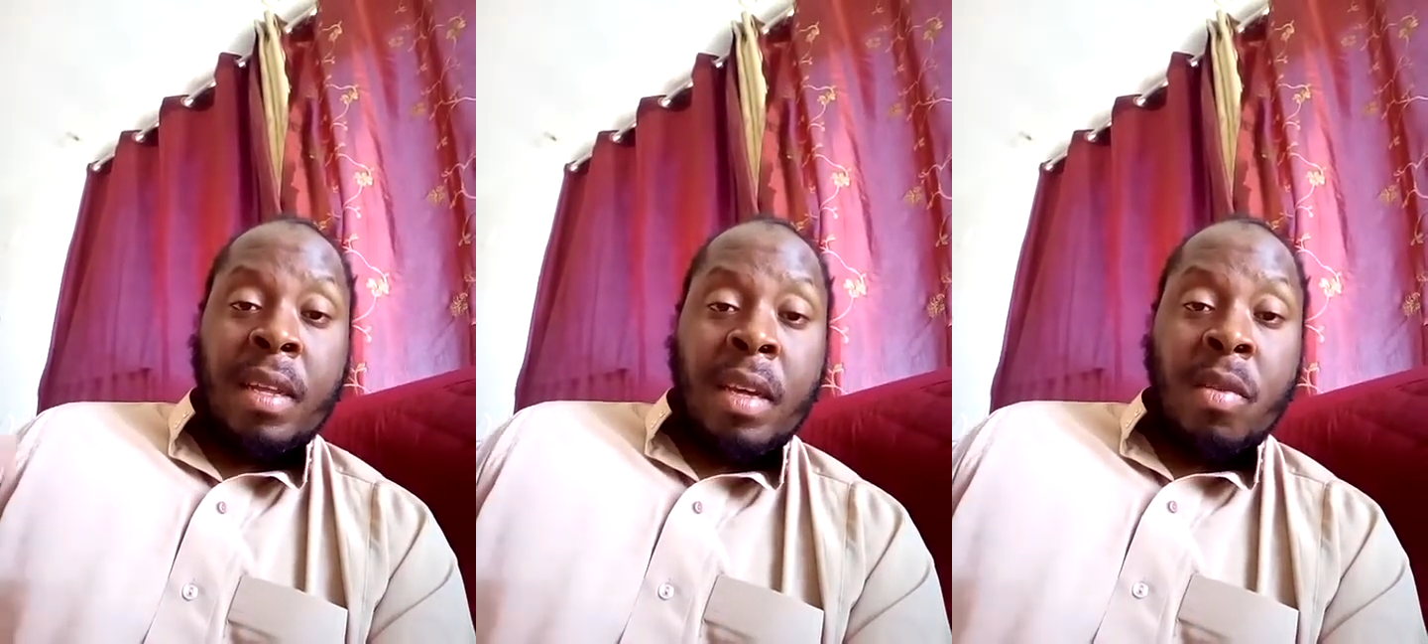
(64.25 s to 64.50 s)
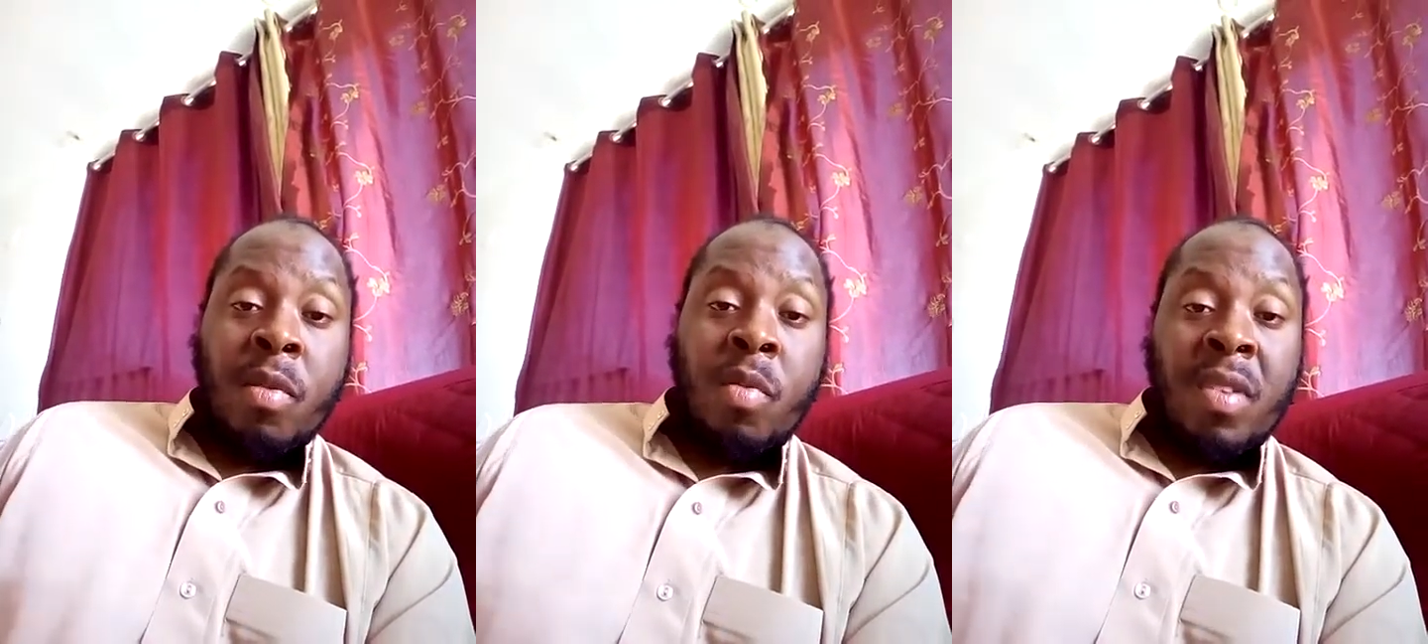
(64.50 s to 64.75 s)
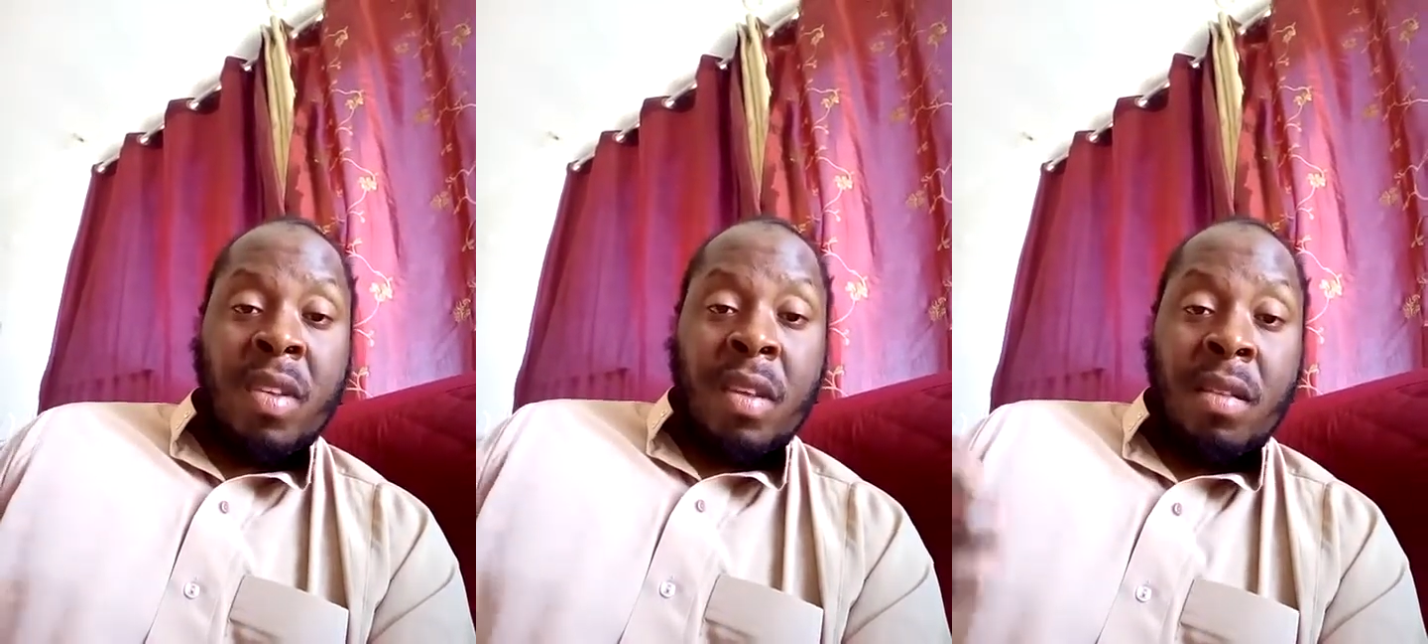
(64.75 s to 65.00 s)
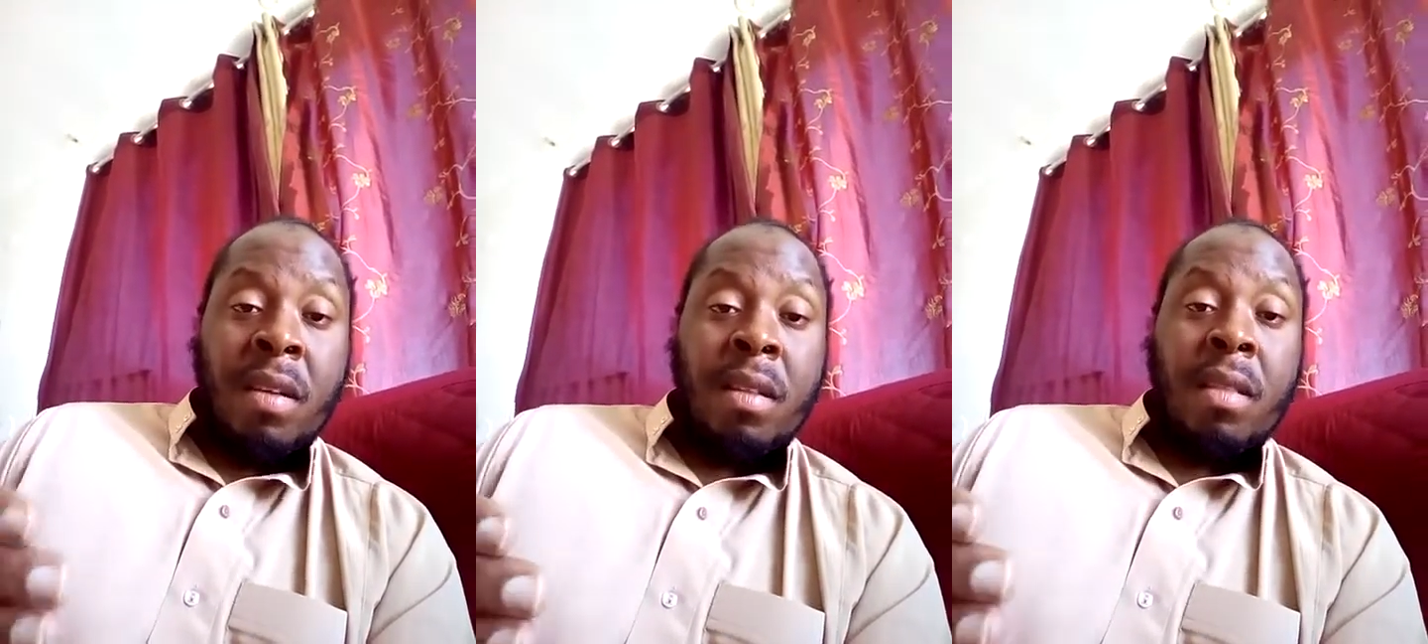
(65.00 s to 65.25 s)
he who
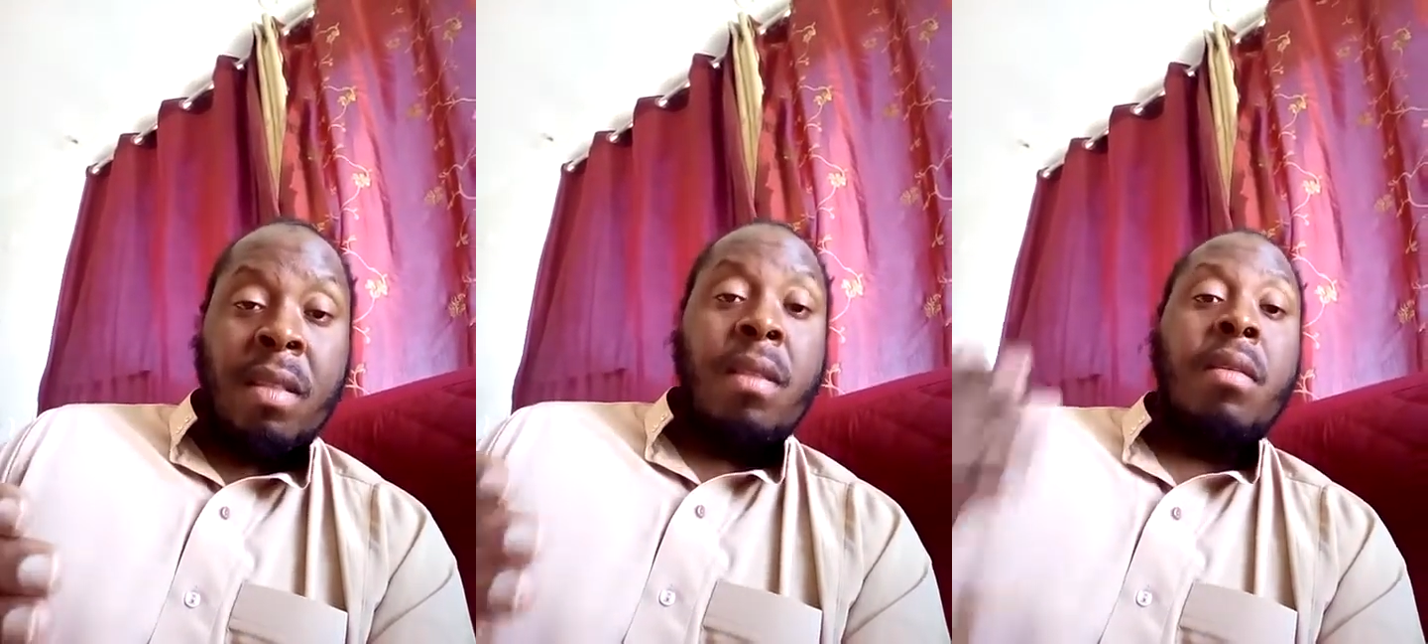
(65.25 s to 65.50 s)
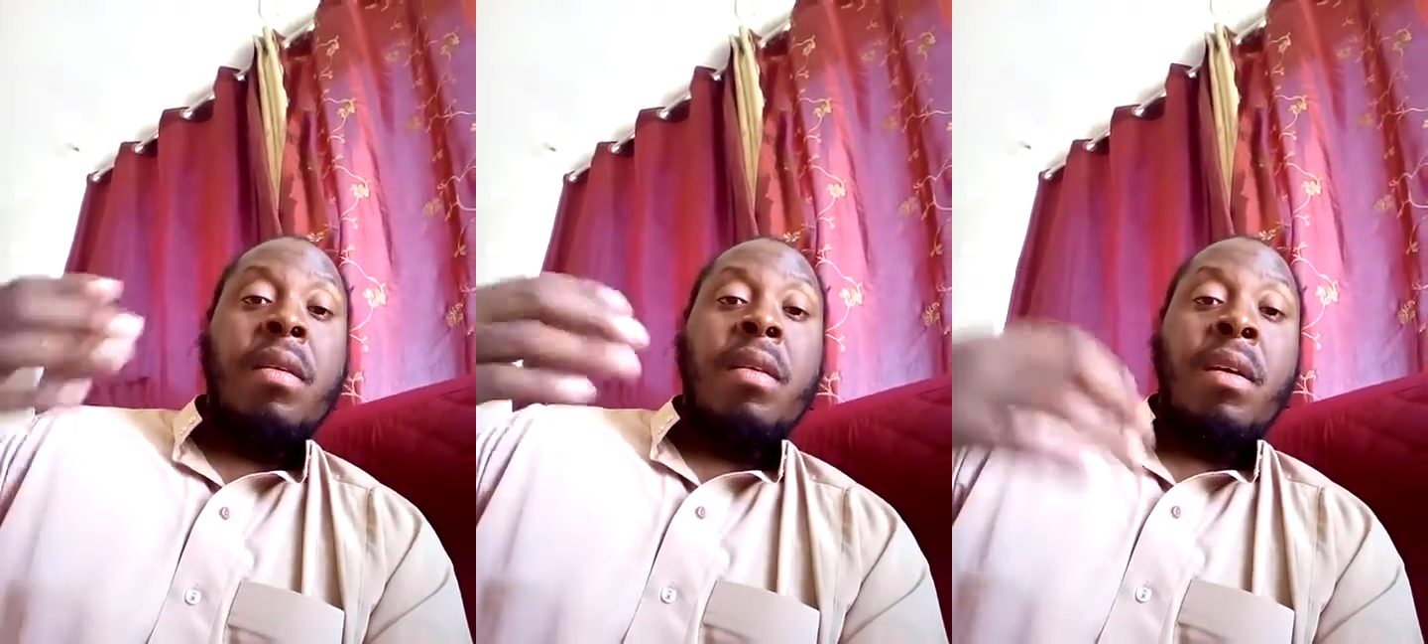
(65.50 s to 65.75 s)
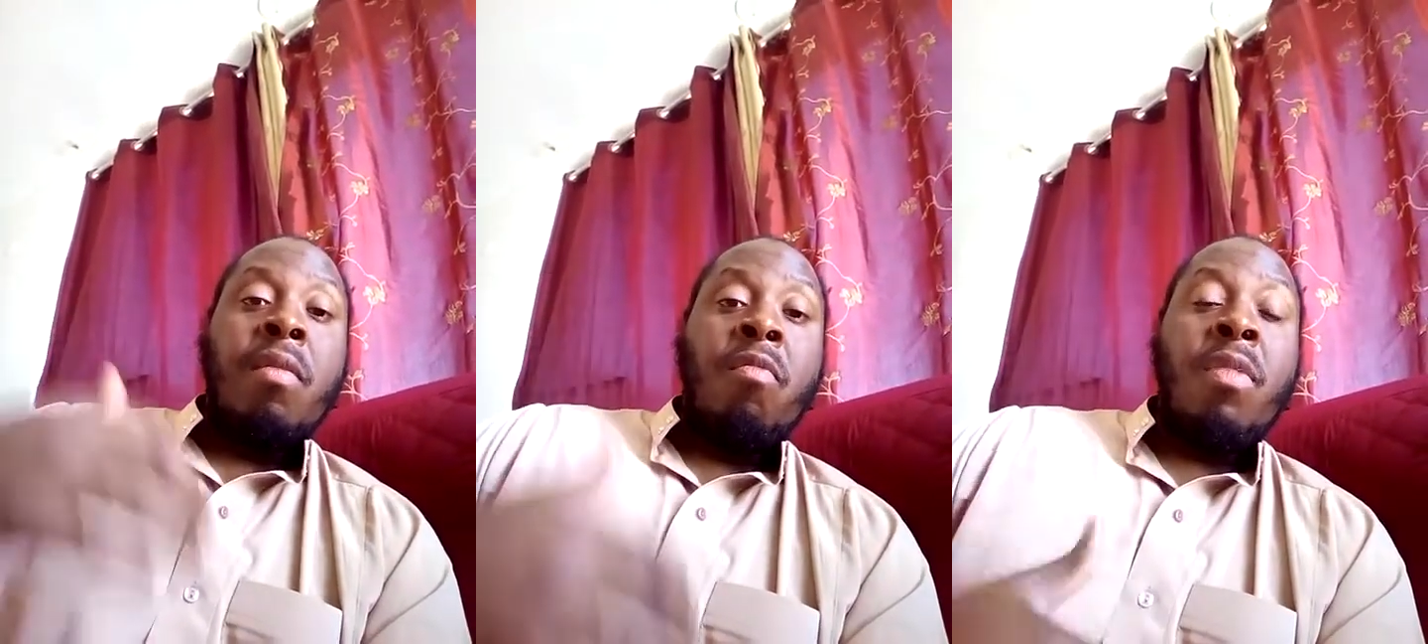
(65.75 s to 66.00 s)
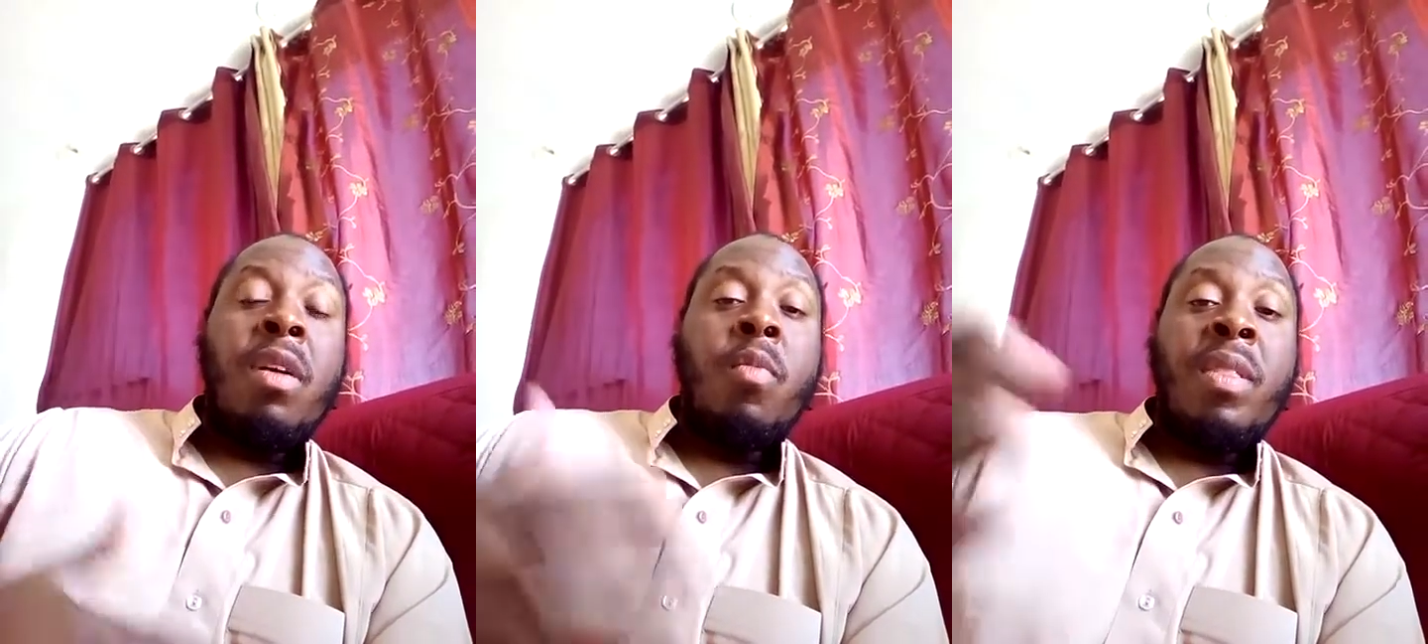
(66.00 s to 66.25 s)
sees it can
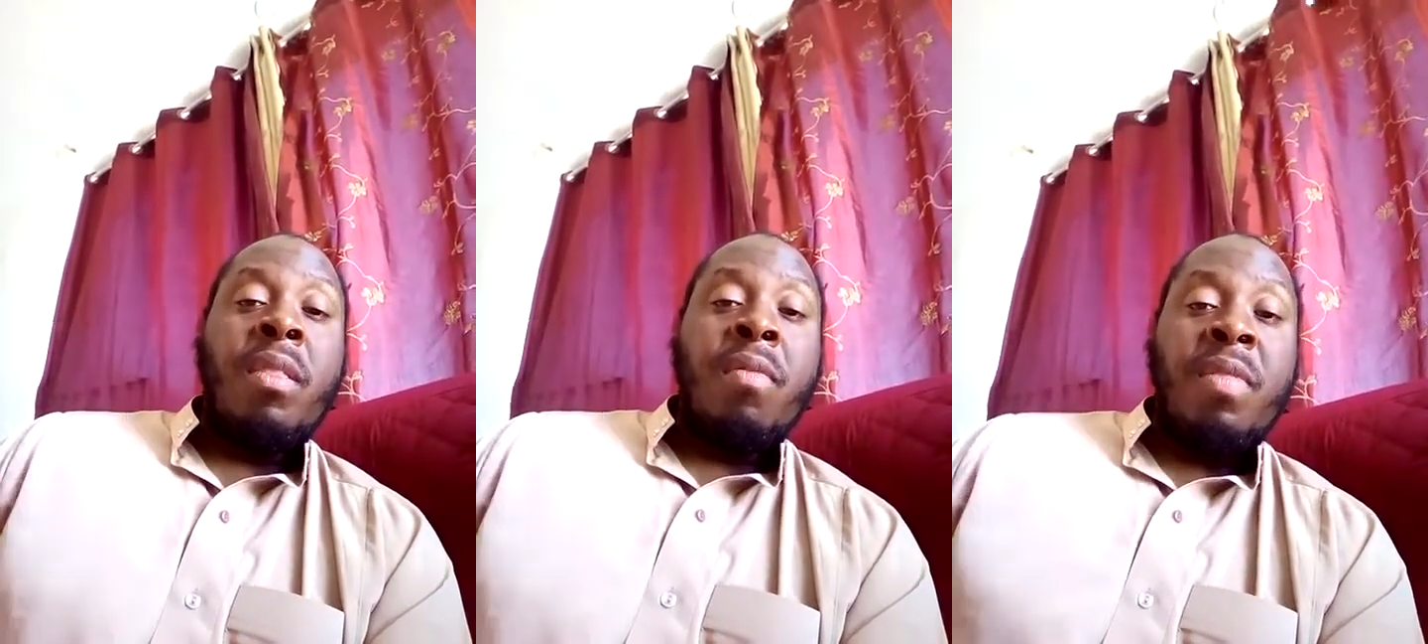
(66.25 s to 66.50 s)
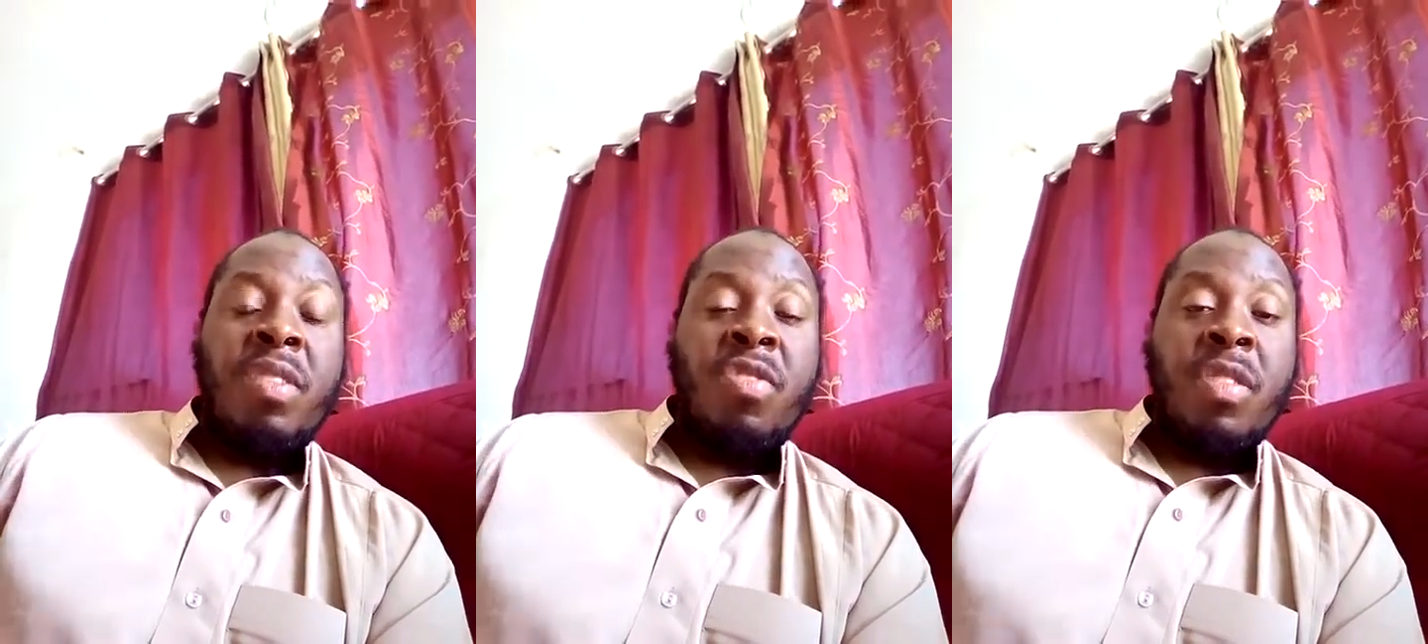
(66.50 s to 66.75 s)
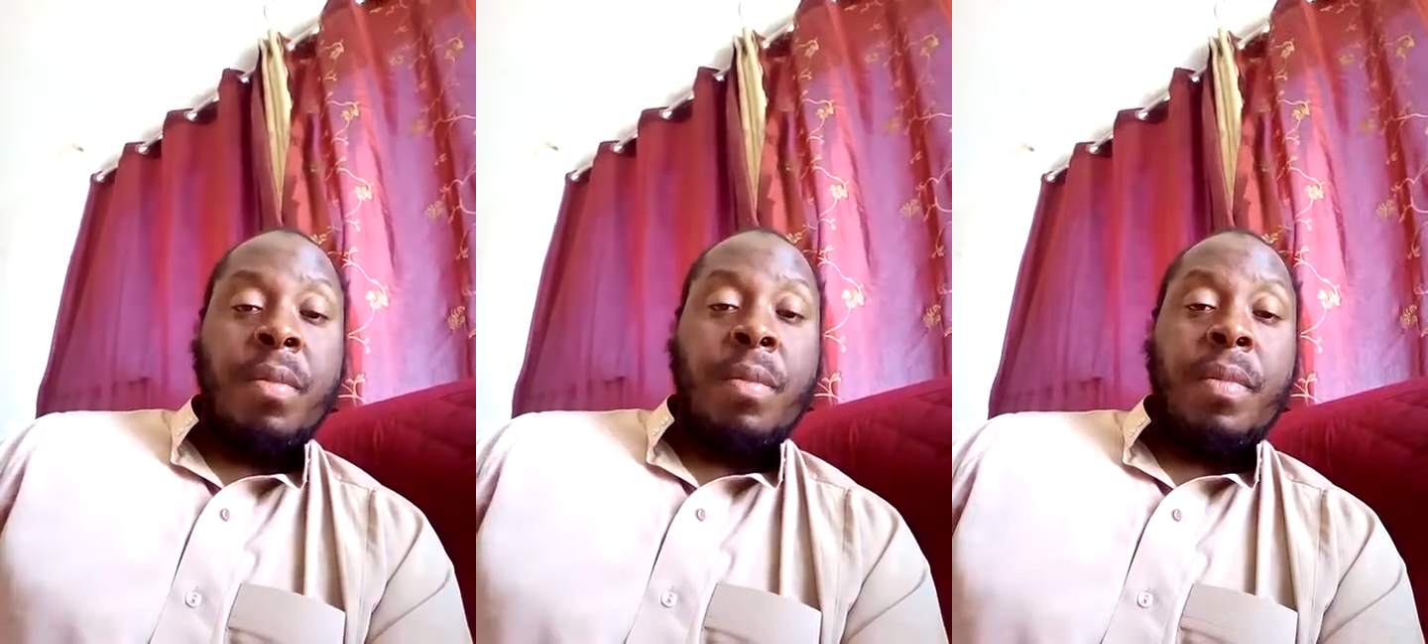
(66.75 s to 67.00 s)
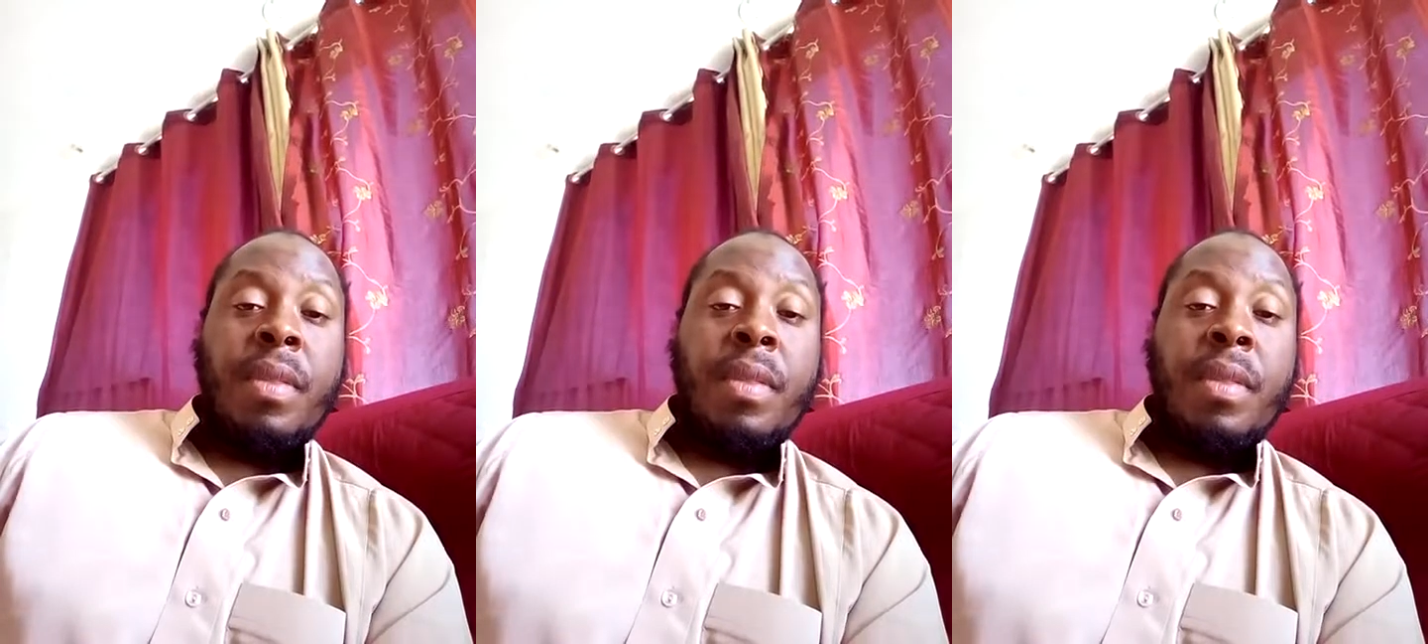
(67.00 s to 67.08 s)
run with the vision.